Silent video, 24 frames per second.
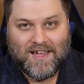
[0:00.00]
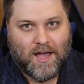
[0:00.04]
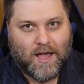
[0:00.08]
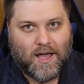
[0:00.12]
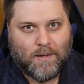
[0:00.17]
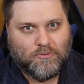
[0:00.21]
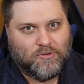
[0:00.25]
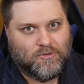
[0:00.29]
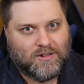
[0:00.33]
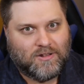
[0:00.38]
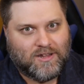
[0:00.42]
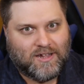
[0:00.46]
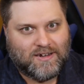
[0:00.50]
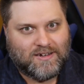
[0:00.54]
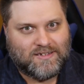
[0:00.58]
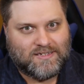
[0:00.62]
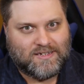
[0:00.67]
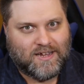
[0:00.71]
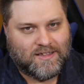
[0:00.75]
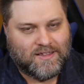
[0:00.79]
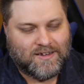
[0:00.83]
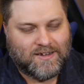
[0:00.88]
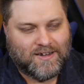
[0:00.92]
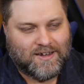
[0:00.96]
I'm doing a lot of
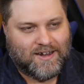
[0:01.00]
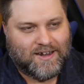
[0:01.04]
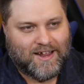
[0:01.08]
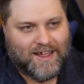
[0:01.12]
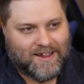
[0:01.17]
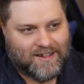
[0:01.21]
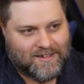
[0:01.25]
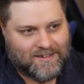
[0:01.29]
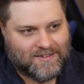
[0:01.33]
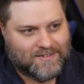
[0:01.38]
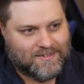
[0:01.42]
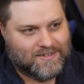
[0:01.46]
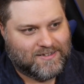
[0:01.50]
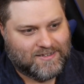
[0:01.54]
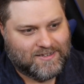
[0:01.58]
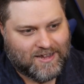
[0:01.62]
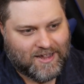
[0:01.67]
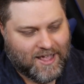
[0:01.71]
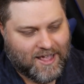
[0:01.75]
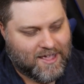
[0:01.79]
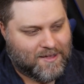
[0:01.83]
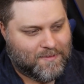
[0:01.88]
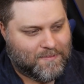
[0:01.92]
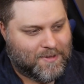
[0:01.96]
selling today because
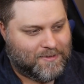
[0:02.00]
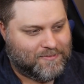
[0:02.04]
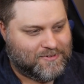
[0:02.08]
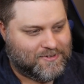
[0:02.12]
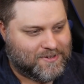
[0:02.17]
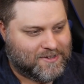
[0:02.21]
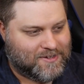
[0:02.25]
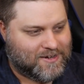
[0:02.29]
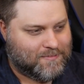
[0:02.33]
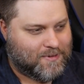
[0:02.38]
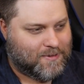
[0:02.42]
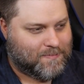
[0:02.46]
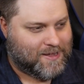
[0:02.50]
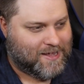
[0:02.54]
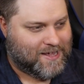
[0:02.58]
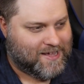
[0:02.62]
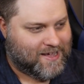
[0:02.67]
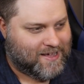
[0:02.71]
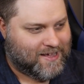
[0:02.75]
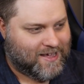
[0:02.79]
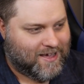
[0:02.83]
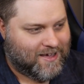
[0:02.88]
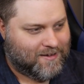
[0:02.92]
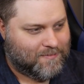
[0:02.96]
damn, I was looking at my bank
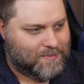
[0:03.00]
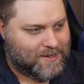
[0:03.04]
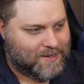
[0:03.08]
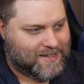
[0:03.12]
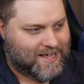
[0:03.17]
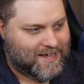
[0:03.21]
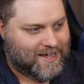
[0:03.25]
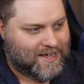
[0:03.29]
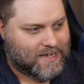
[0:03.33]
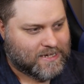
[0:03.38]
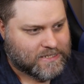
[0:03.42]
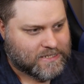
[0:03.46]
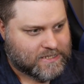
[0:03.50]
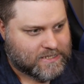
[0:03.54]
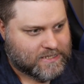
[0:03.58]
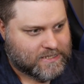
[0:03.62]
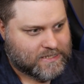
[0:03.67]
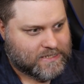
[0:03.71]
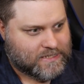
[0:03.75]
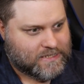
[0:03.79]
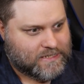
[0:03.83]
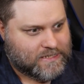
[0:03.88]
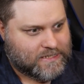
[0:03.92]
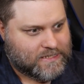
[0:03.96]
account and being like,
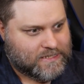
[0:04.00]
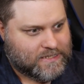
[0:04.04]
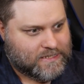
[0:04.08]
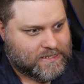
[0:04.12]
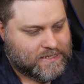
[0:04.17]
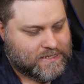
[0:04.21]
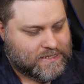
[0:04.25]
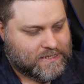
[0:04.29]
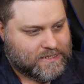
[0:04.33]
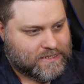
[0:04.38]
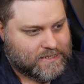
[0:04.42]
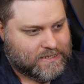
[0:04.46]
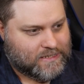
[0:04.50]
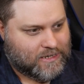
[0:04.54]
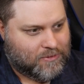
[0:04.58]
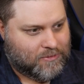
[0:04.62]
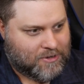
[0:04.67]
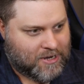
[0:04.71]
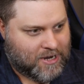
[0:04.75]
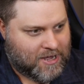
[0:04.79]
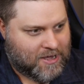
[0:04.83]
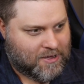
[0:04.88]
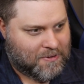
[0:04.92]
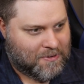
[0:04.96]
oh
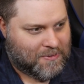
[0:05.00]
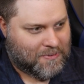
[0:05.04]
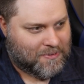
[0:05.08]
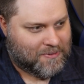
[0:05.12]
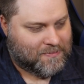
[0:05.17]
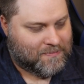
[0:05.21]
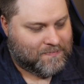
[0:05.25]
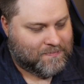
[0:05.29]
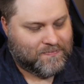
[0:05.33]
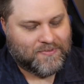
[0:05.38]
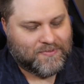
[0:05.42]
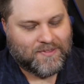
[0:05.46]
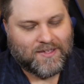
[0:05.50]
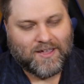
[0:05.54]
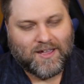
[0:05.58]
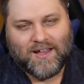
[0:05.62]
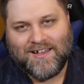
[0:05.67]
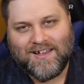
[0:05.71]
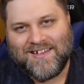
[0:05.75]
no. Uh,